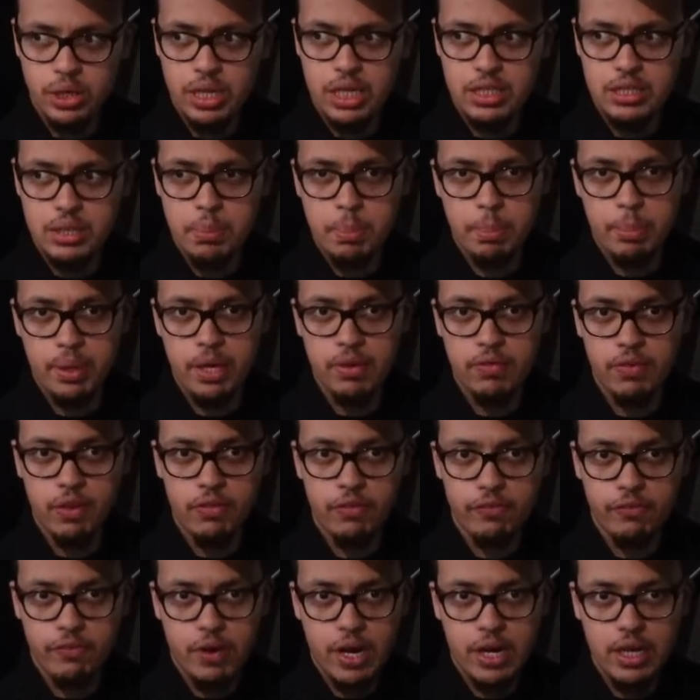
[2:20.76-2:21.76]
is a bit of a
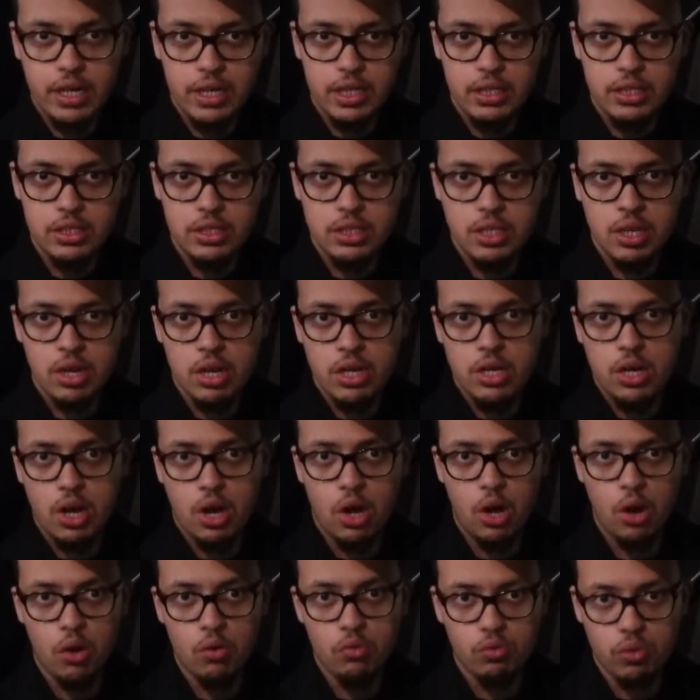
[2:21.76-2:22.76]
Frankenstein
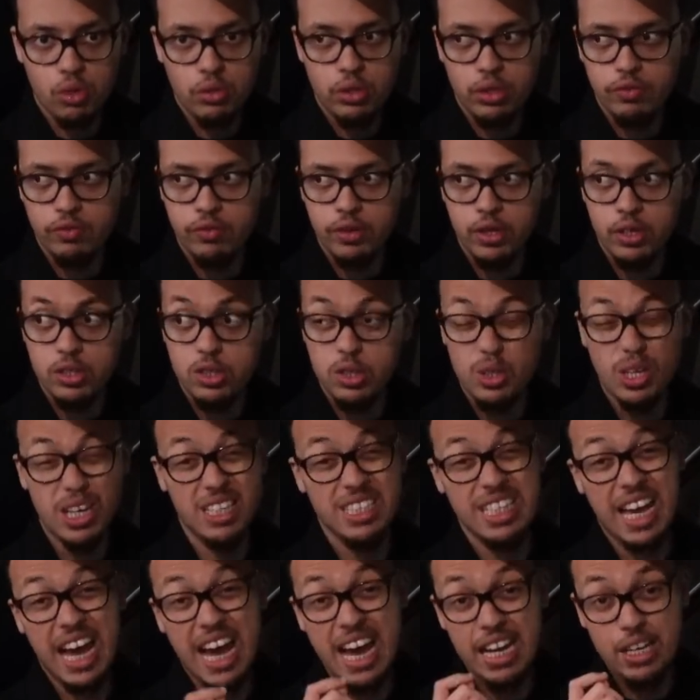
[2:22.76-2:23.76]
hot rodded version
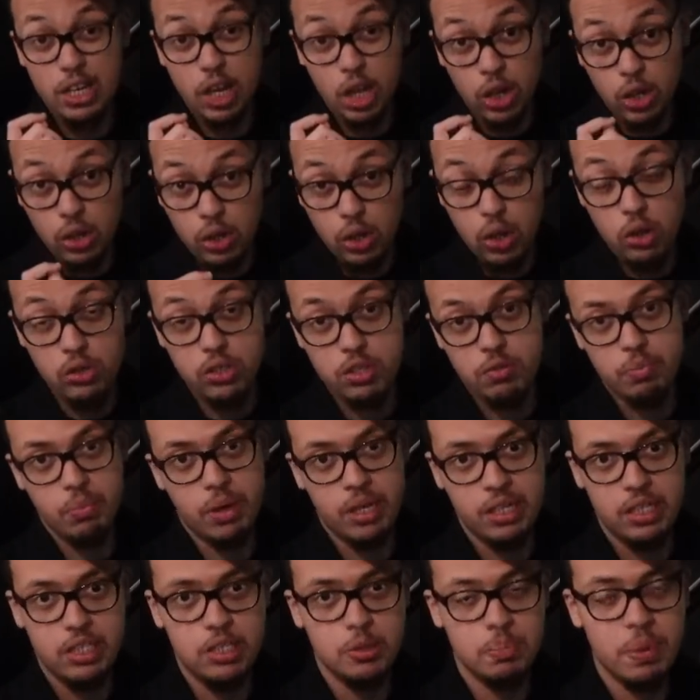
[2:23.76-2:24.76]
that's had a lot of
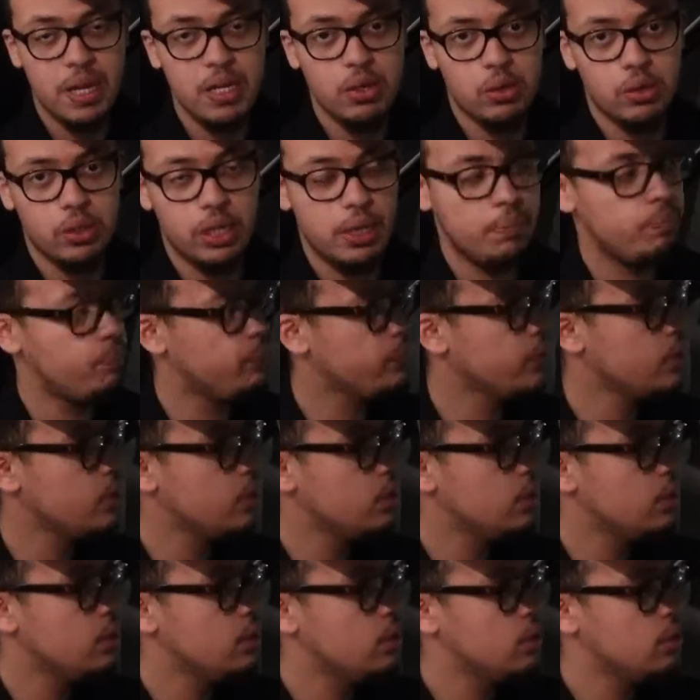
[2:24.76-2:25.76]
money spent on it.
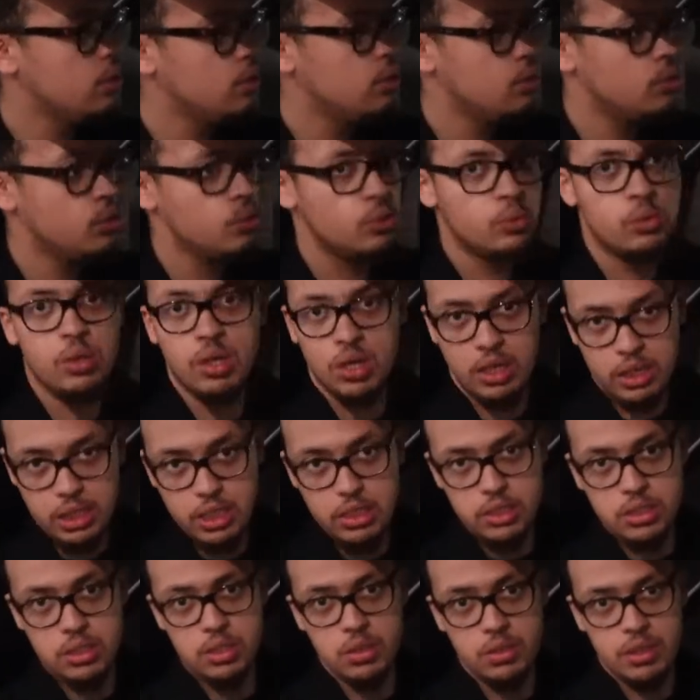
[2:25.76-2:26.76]
What I
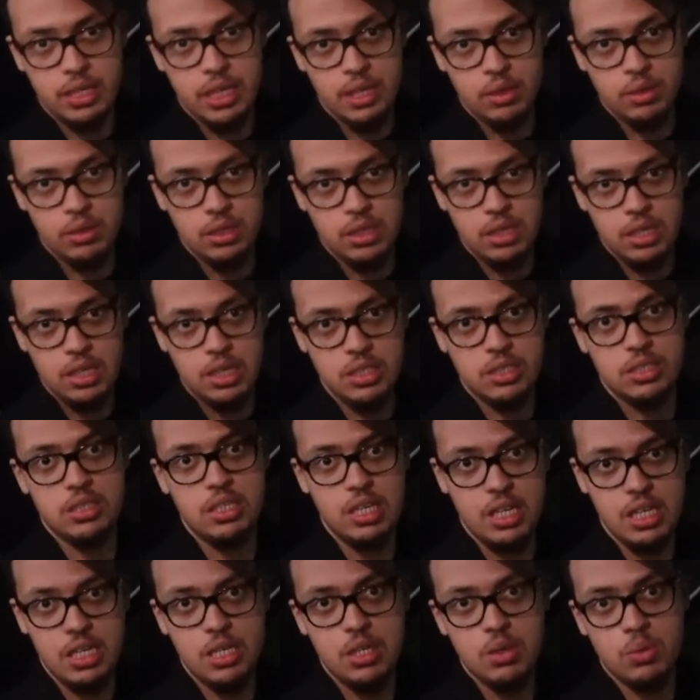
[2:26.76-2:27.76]
need to do now is
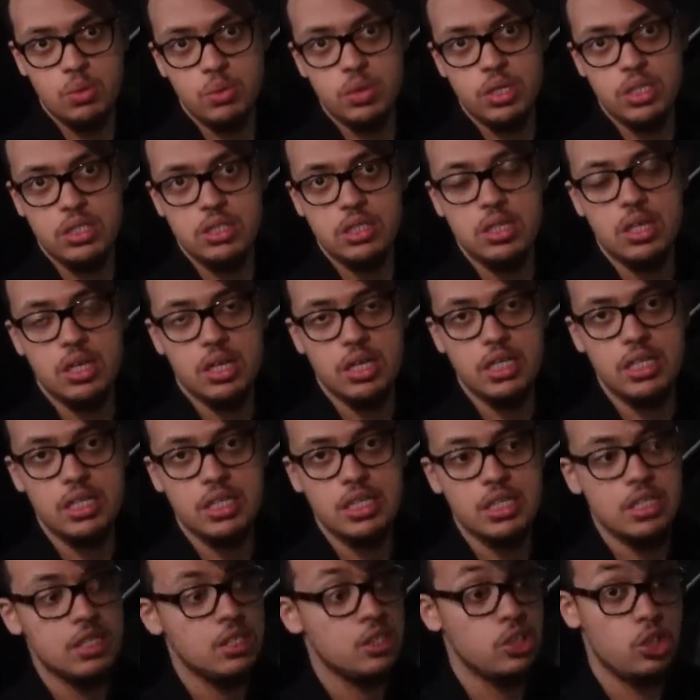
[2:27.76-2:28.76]
see what it's
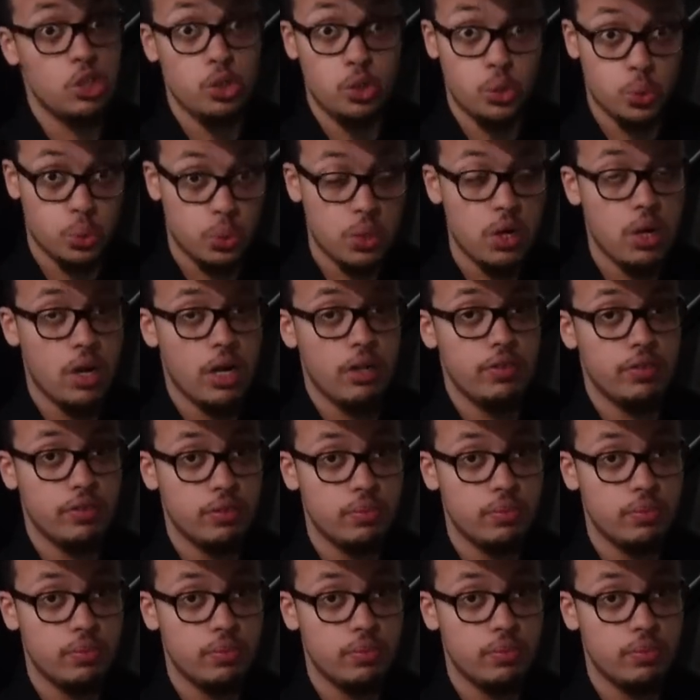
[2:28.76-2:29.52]
like to drive.